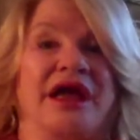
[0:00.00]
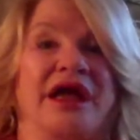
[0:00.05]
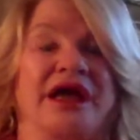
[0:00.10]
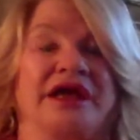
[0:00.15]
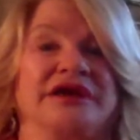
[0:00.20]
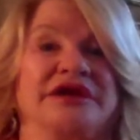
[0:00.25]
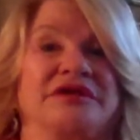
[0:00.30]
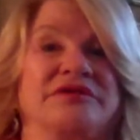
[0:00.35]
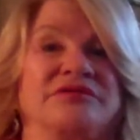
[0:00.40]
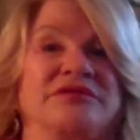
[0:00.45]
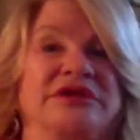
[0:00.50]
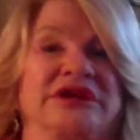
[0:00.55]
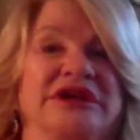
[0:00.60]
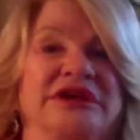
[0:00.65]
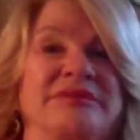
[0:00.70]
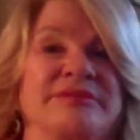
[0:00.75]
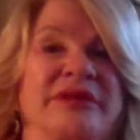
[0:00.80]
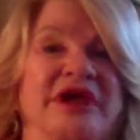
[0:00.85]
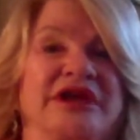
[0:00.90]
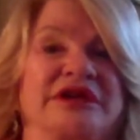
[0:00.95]
And it
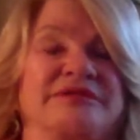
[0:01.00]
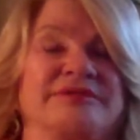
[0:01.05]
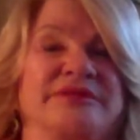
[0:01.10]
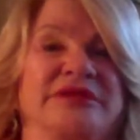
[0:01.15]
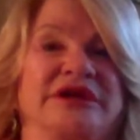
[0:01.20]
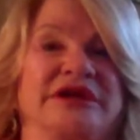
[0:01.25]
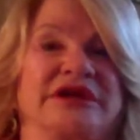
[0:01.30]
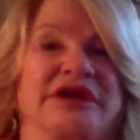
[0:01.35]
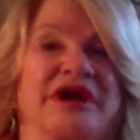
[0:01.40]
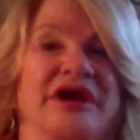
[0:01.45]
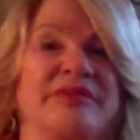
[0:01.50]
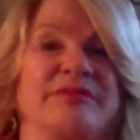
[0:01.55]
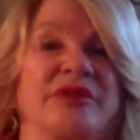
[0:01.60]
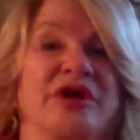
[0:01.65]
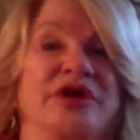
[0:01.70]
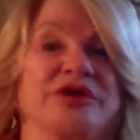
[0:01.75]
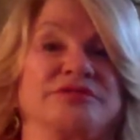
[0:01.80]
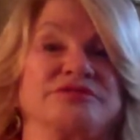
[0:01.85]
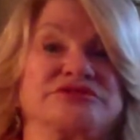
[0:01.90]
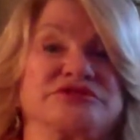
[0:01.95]
really made me come
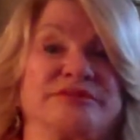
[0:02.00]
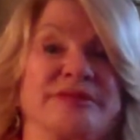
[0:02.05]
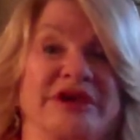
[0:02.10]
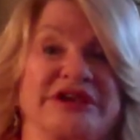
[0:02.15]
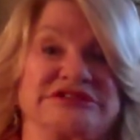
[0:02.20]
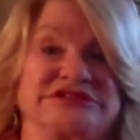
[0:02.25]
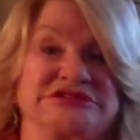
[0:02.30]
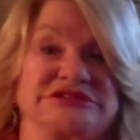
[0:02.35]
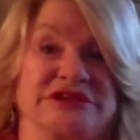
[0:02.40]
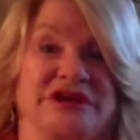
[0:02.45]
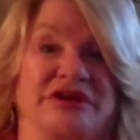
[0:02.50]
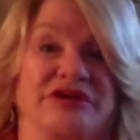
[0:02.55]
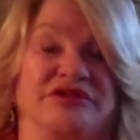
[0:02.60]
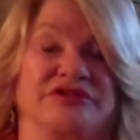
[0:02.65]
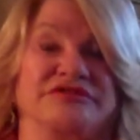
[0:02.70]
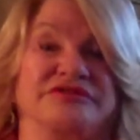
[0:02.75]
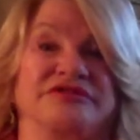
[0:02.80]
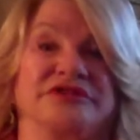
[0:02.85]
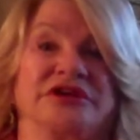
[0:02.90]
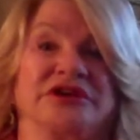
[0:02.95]
home to
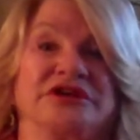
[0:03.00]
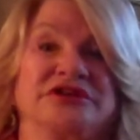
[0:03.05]
myself